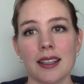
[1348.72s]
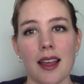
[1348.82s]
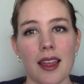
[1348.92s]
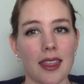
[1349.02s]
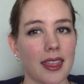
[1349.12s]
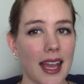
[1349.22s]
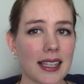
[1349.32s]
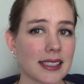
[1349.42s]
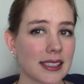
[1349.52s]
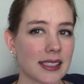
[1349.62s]

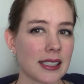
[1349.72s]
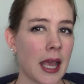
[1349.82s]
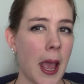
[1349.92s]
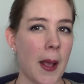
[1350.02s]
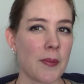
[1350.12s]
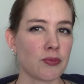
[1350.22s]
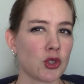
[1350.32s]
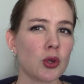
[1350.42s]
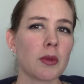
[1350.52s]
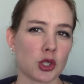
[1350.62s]
that's
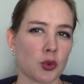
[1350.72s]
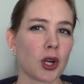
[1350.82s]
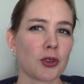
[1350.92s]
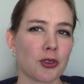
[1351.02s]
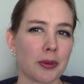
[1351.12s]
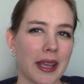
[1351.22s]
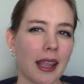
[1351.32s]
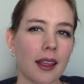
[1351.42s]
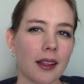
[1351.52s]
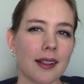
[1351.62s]
too much work for
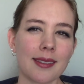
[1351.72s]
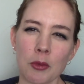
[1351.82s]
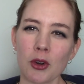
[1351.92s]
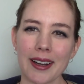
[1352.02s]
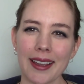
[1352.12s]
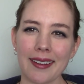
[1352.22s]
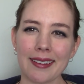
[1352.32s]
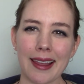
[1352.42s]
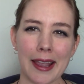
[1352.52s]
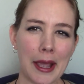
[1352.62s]
me in the morning.
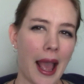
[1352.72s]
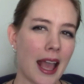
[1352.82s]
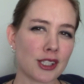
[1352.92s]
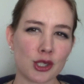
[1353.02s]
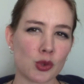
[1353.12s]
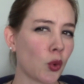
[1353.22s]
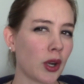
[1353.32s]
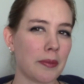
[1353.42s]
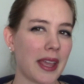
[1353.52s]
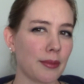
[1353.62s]
Like, I just want
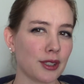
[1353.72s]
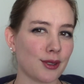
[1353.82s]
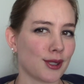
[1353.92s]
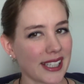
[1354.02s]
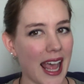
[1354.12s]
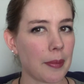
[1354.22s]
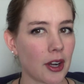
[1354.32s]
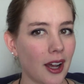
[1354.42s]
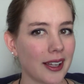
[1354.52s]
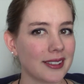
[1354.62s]
to be able to slap it
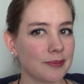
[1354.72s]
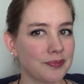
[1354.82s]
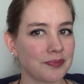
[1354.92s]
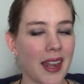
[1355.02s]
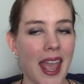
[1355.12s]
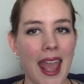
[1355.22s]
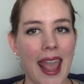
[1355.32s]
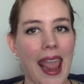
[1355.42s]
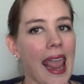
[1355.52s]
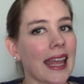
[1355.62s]
on
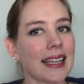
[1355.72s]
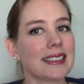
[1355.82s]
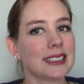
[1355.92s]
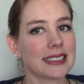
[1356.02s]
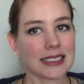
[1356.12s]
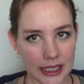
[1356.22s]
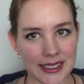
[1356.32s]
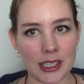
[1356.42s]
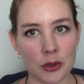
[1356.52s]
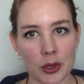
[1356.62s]
and
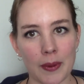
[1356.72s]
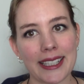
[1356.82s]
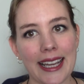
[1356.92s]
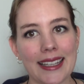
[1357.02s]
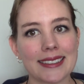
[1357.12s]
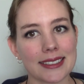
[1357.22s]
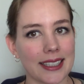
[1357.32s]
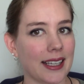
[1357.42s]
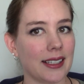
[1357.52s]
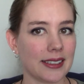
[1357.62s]
continue with my day,
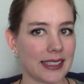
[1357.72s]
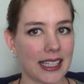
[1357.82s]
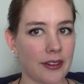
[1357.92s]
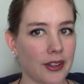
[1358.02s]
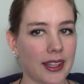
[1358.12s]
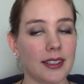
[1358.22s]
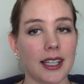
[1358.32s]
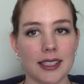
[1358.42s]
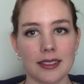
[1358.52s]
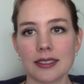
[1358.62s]
like get everything
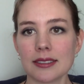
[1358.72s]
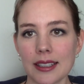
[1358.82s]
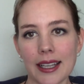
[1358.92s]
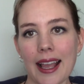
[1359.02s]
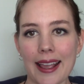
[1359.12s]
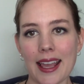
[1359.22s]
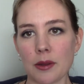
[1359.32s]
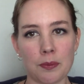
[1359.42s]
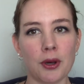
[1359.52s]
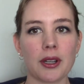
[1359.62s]
done. Like, I
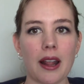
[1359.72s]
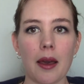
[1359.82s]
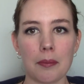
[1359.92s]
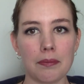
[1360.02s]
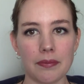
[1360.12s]
can't put a